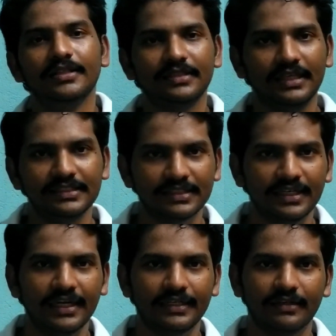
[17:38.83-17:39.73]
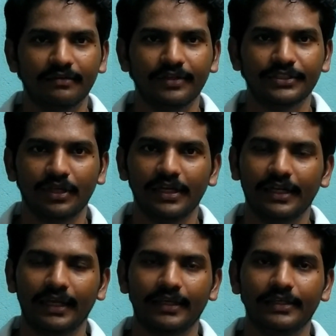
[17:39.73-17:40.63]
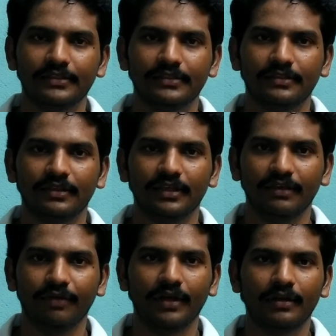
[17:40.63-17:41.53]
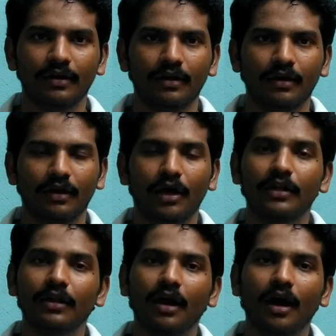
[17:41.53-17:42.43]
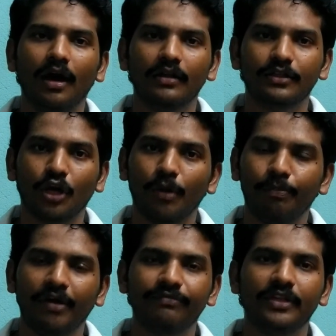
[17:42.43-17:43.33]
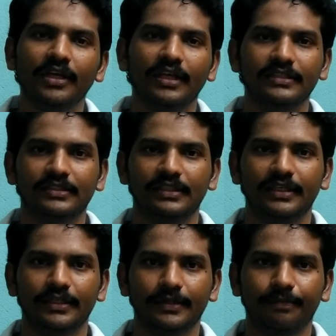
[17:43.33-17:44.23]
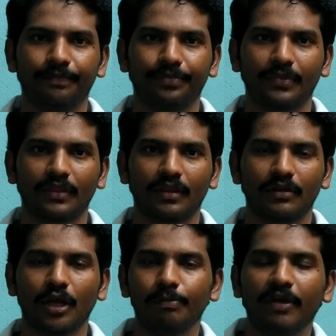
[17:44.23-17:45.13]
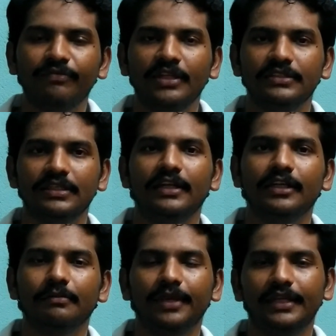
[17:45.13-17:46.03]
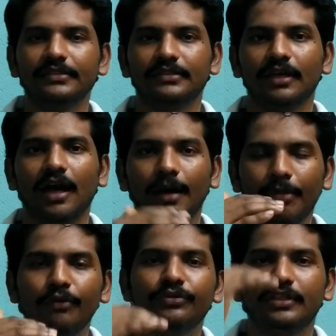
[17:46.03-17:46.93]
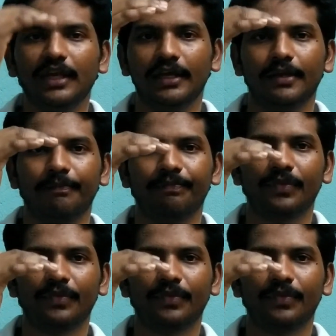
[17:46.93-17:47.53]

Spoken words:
This incinerator waste oil tank is given on top of the incinerator. Top of the incinerator means above the deck.